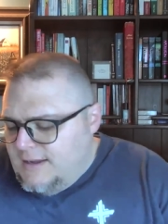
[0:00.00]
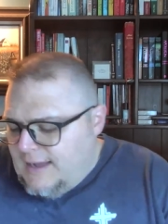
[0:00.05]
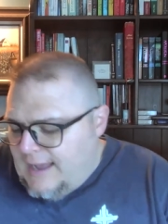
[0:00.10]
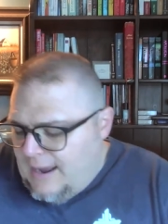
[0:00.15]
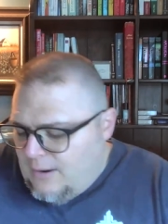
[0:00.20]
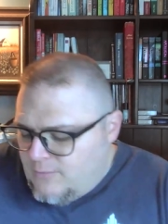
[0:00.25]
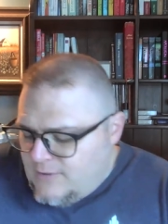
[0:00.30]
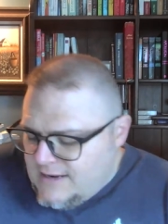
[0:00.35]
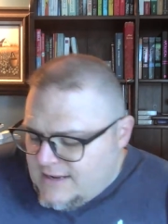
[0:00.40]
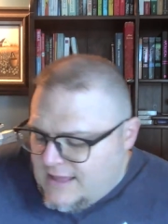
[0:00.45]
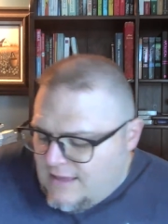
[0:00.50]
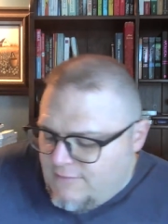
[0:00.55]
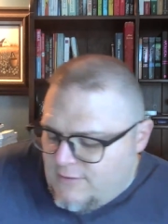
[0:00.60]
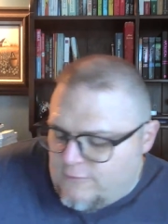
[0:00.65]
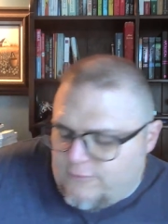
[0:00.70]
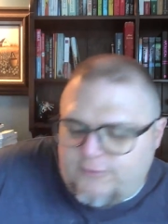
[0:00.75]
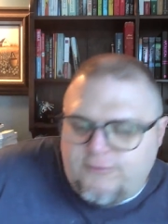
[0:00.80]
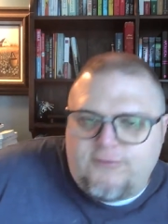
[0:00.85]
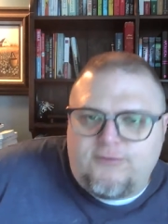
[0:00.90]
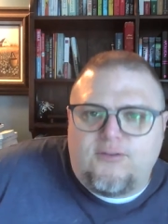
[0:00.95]
I want to give you
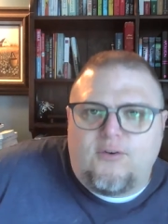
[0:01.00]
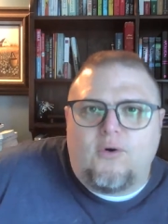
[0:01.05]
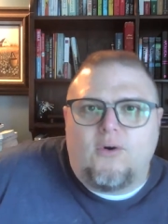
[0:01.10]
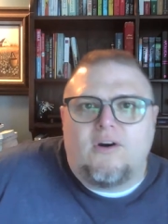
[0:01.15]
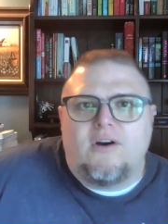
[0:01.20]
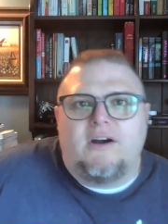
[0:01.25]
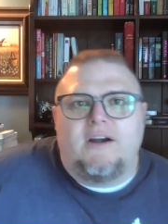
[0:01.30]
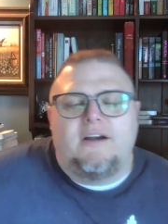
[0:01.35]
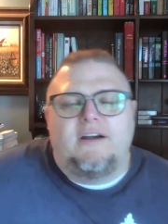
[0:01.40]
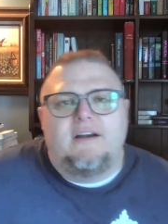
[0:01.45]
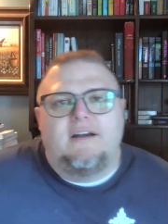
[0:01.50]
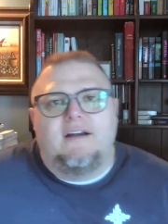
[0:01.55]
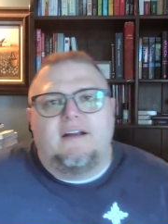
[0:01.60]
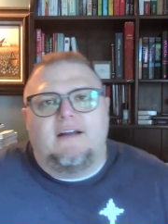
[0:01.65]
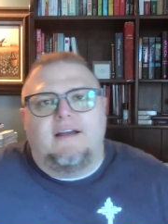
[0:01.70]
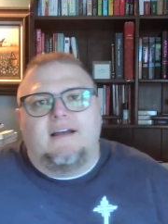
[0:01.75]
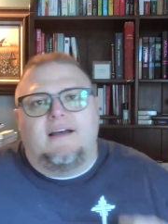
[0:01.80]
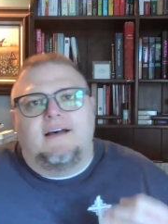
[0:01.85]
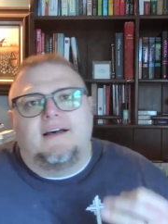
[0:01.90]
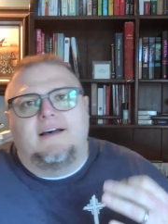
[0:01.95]
four
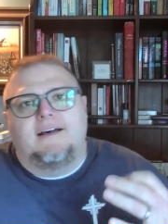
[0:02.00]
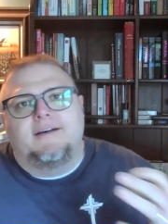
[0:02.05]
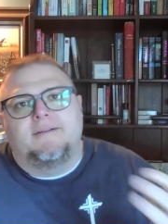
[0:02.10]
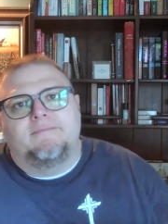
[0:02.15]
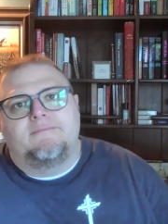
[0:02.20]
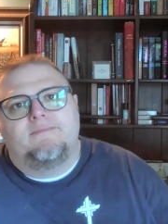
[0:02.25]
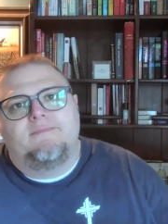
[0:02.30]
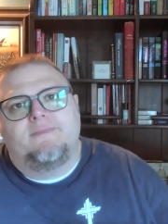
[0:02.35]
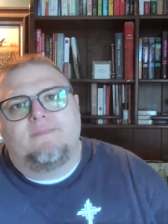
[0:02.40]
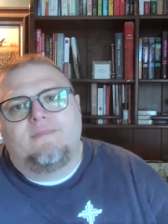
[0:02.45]
um,